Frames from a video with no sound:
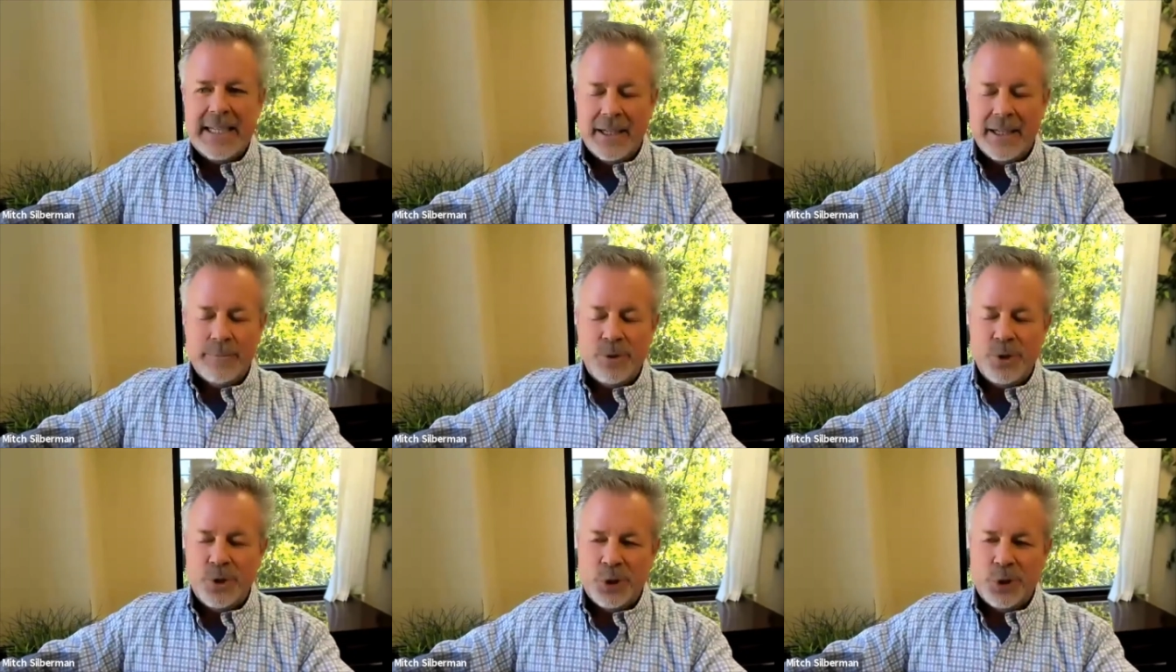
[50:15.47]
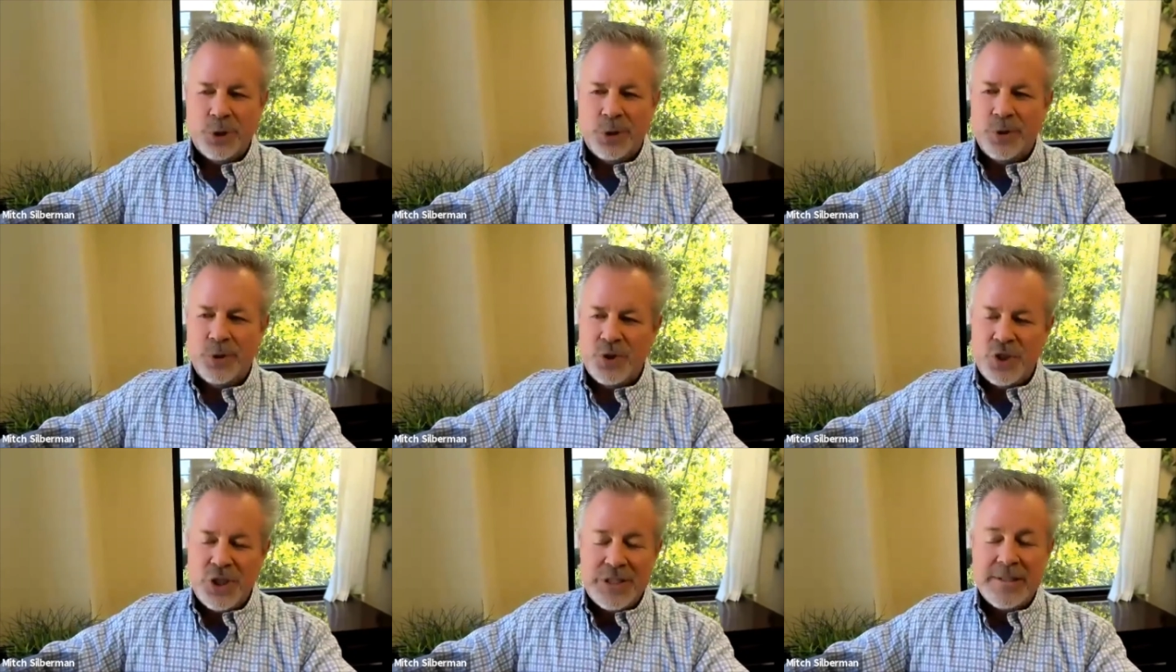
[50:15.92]
and I'm sure
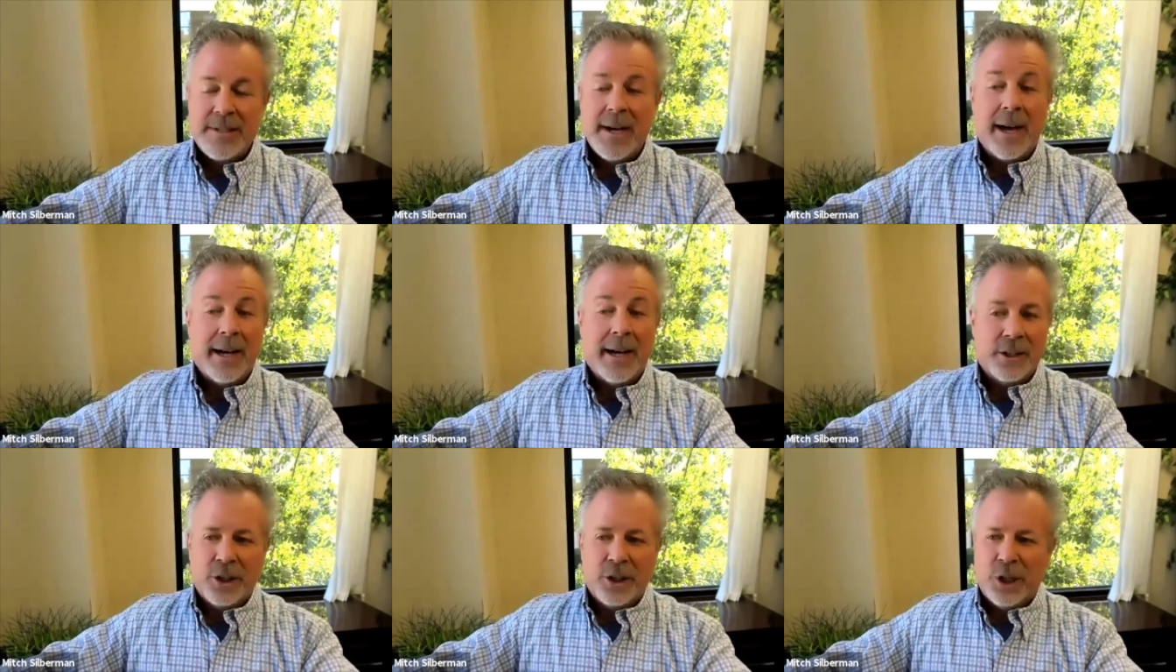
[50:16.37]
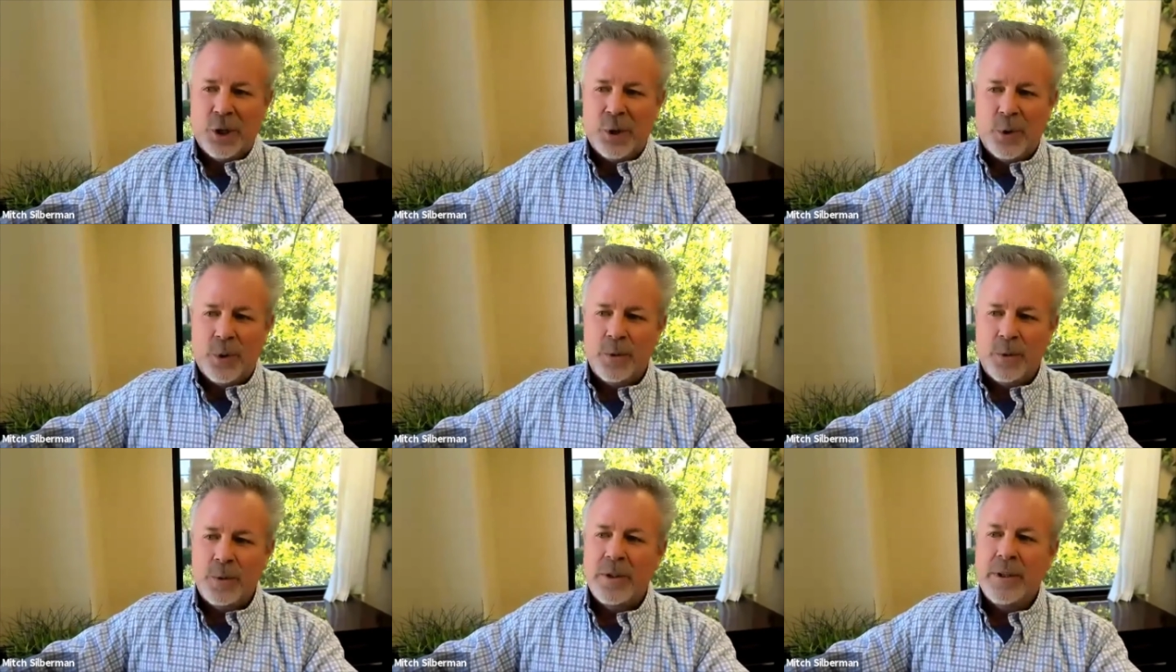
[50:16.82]
she's not
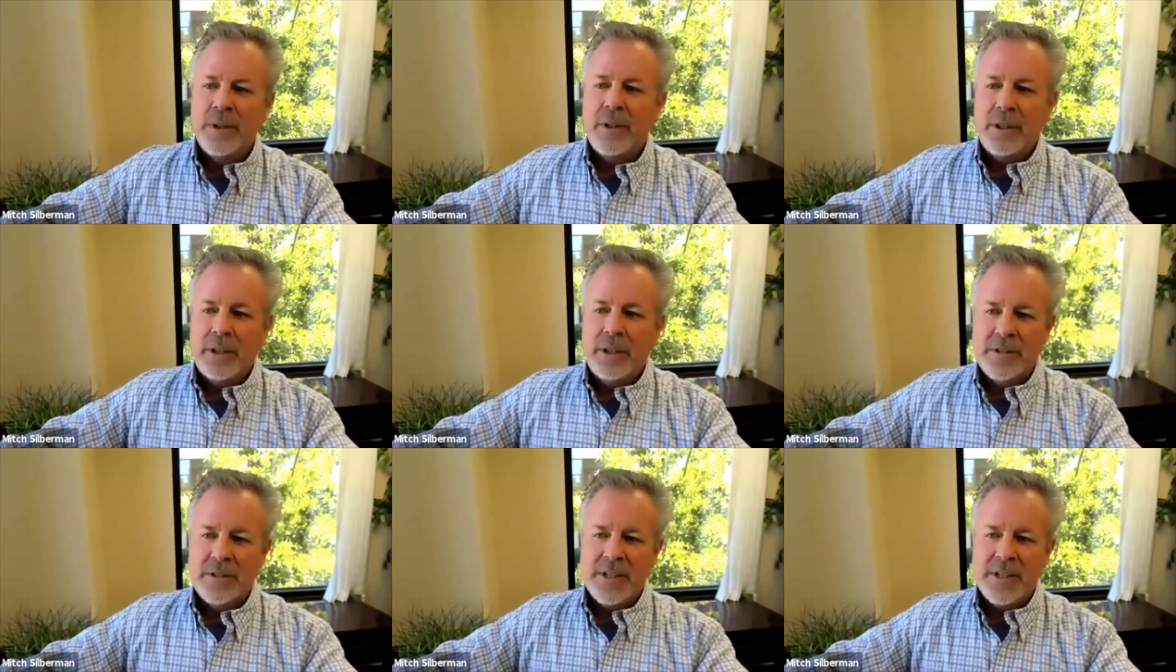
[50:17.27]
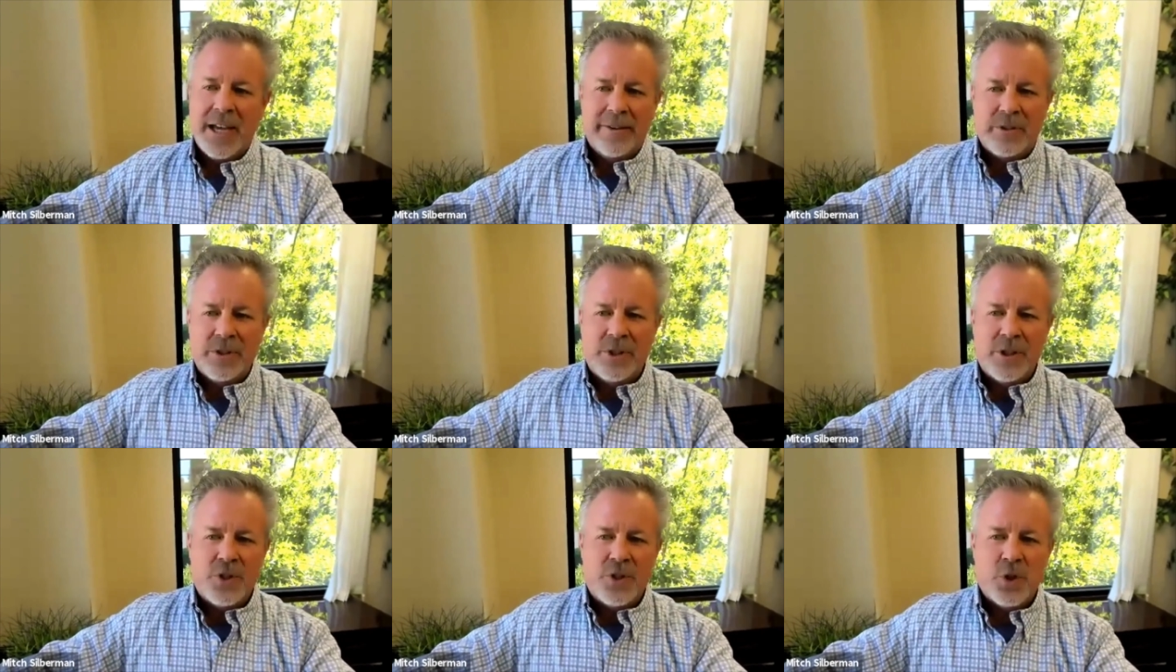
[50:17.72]
alone in this kind of a
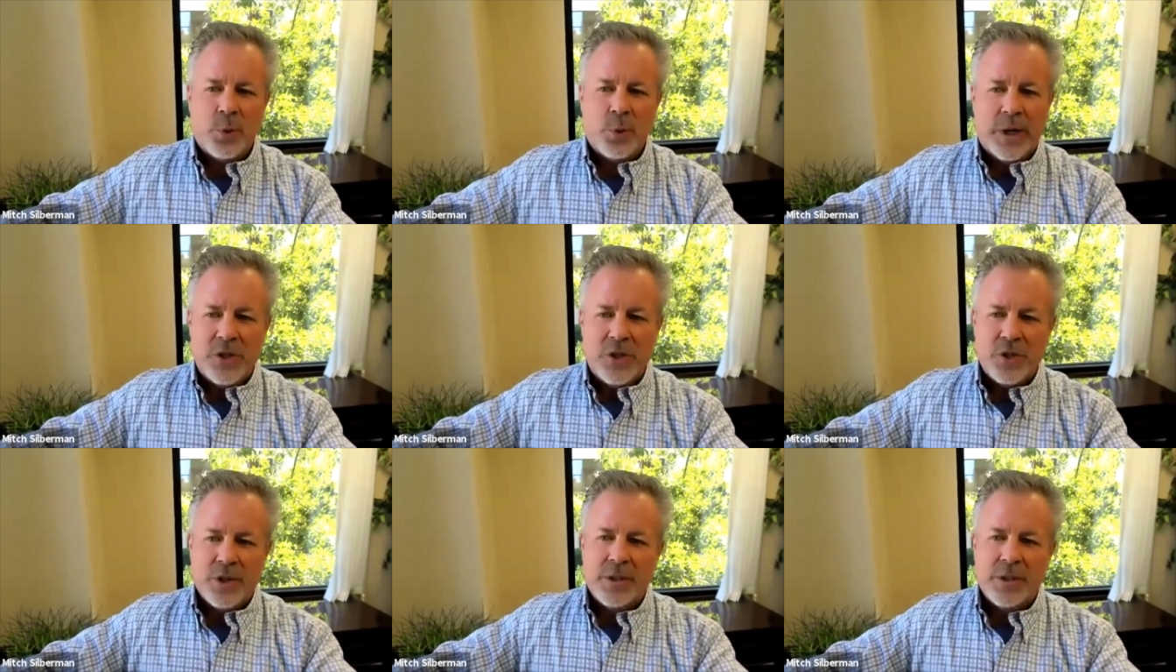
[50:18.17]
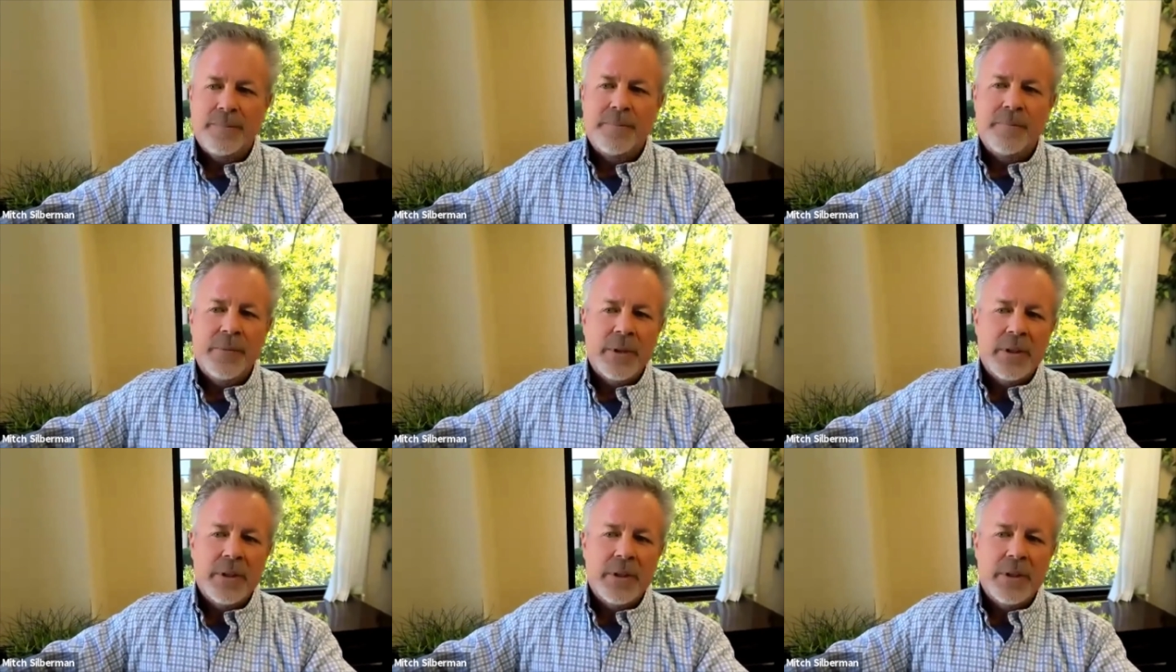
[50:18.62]
situation.